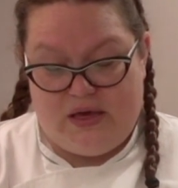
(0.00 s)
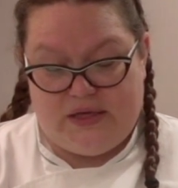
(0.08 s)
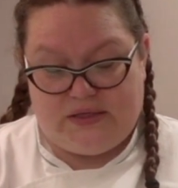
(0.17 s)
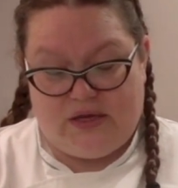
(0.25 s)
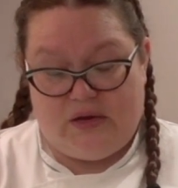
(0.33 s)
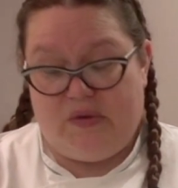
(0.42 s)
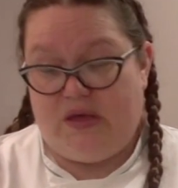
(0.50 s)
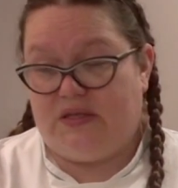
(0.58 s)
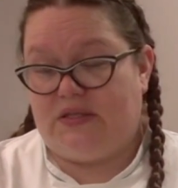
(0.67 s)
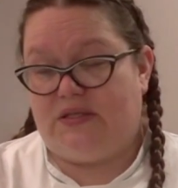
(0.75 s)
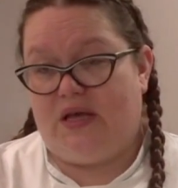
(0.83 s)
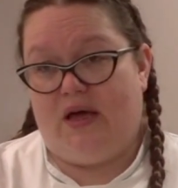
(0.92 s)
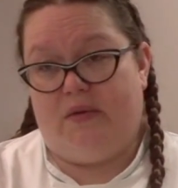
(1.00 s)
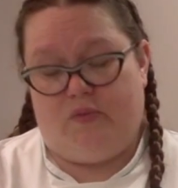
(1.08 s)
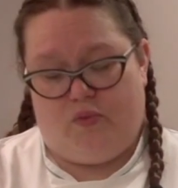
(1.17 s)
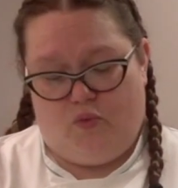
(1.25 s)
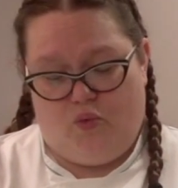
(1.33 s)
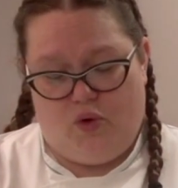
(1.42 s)
It's going to be
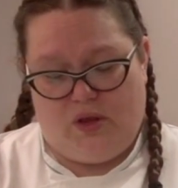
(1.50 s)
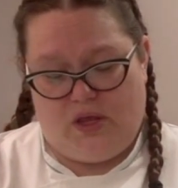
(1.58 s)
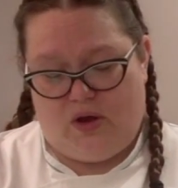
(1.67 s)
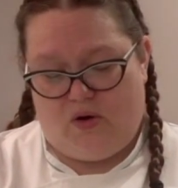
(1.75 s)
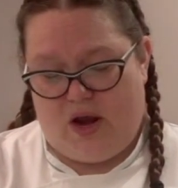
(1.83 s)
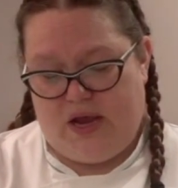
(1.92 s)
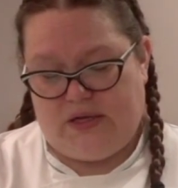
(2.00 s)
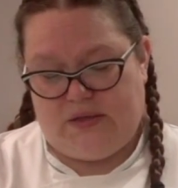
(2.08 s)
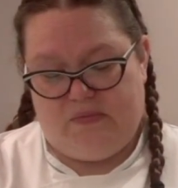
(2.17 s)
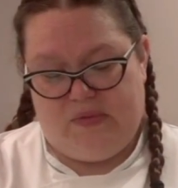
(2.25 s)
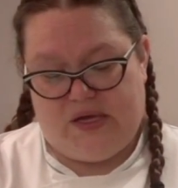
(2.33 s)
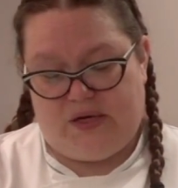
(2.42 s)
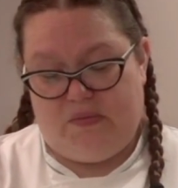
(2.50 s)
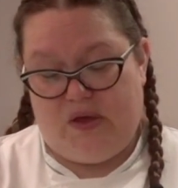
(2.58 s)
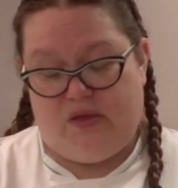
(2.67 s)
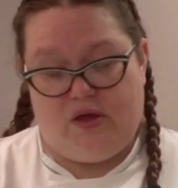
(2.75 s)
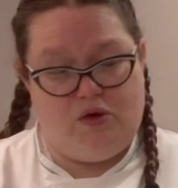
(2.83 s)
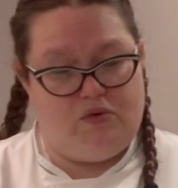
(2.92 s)
some really great
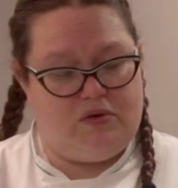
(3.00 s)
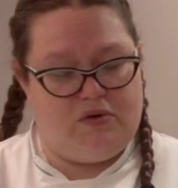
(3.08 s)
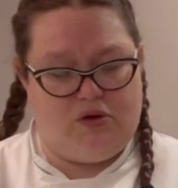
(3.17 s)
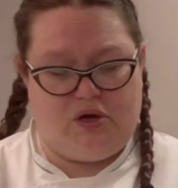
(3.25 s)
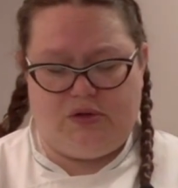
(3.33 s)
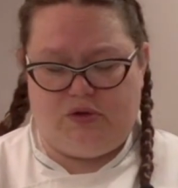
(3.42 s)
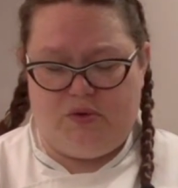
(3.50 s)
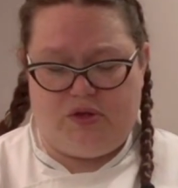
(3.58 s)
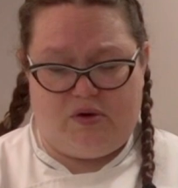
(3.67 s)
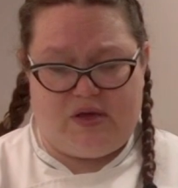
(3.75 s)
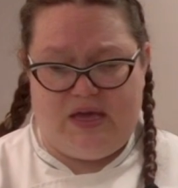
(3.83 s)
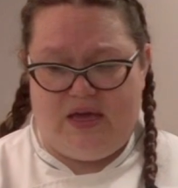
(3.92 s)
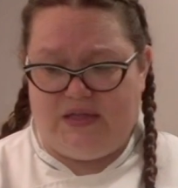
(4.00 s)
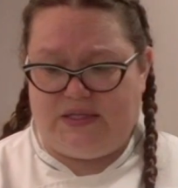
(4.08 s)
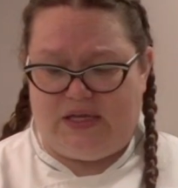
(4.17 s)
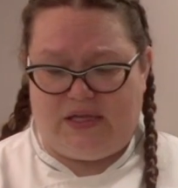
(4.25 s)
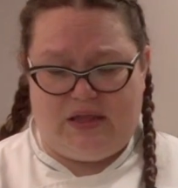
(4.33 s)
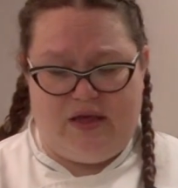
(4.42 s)
meal that you could do with your kids.
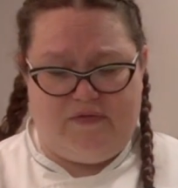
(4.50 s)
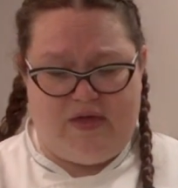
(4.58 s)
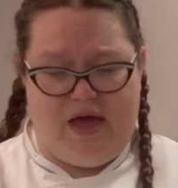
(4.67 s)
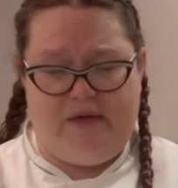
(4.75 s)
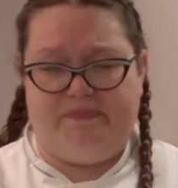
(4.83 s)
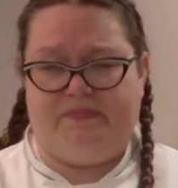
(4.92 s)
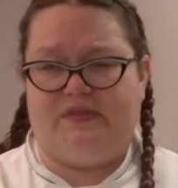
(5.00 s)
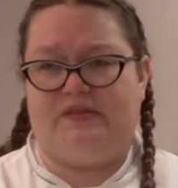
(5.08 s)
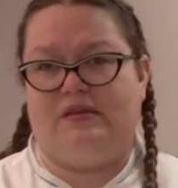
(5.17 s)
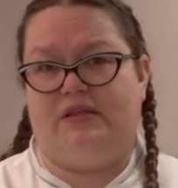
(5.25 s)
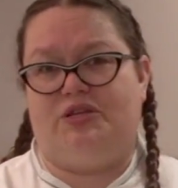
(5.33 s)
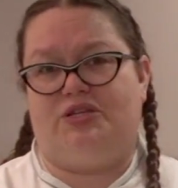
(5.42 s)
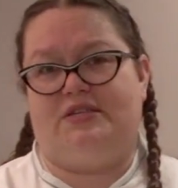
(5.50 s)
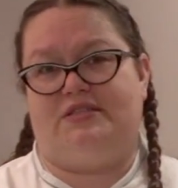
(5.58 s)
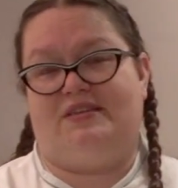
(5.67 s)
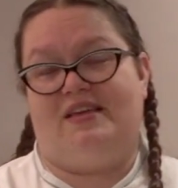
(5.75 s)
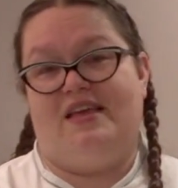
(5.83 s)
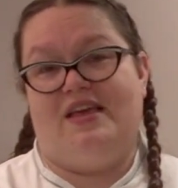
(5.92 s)
They'd love that.
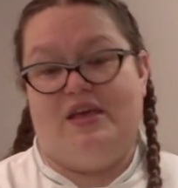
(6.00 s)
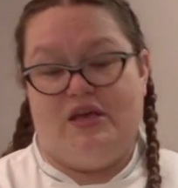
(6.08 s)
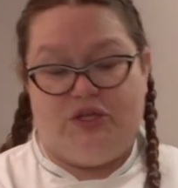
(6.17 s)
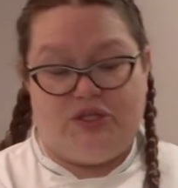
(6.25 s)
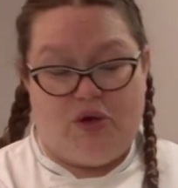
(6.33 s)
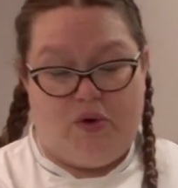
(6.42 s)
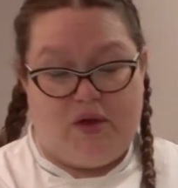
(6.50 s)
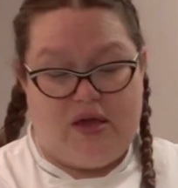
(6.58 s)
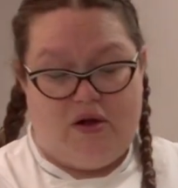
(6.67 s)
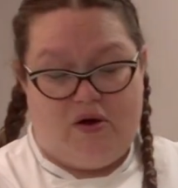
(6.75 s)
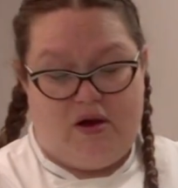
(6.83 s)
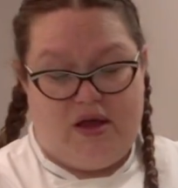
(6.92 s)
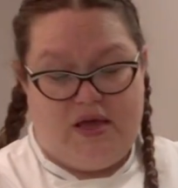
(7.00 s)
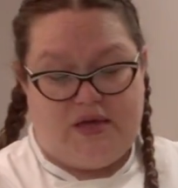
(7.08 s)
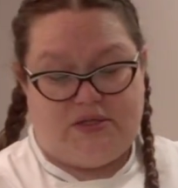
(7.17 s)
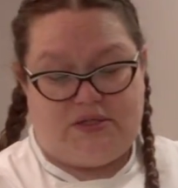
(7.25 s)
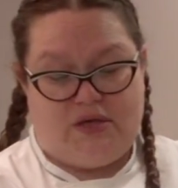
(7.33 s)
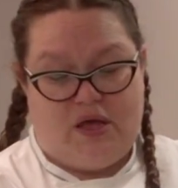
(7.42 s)
Delicious. So here
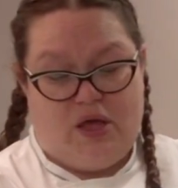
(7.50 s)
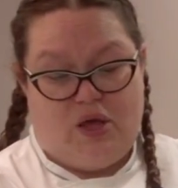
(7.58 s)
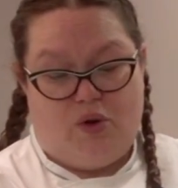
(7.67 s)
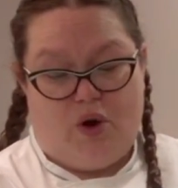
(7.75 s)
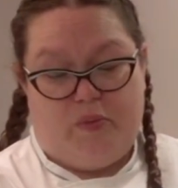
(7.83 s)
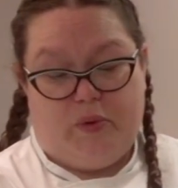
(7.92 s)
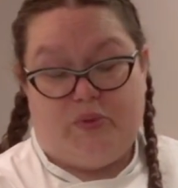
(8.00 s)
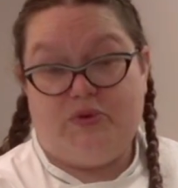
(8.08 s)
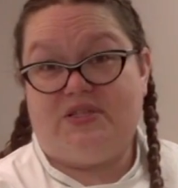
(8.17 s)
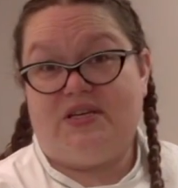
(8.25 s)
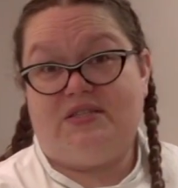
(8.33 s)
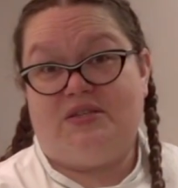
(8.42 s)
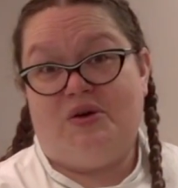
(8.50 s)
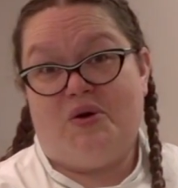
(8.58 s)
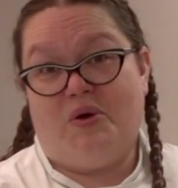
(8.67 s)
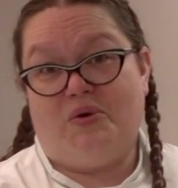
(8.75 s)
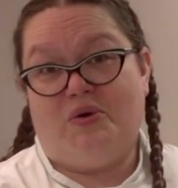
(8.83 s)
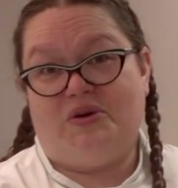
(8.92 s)
is your pupusas
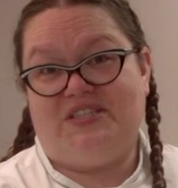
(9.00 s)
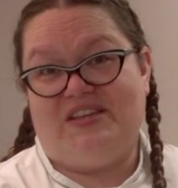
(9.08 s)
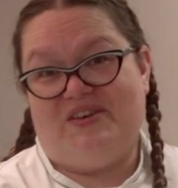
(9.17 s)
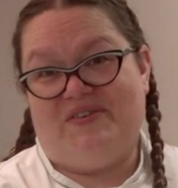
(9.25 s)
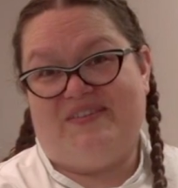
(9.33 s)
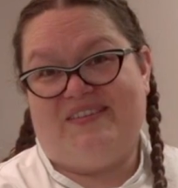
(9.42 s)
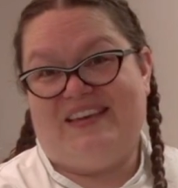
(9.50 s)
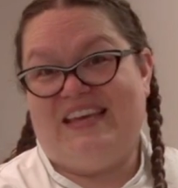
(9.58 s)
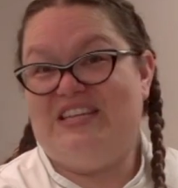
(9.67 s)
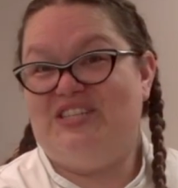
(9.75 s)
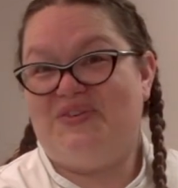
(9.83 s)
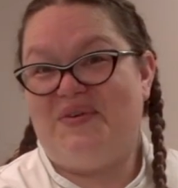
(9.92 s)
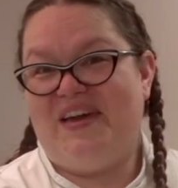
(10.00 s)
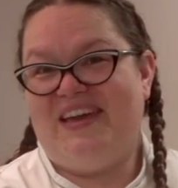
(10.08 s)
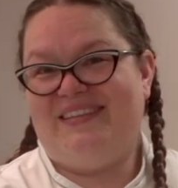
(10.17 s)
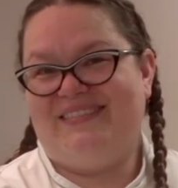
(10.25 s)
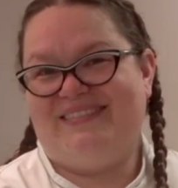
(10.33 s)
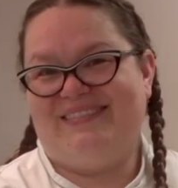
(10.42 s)
con curtido. Enjoy.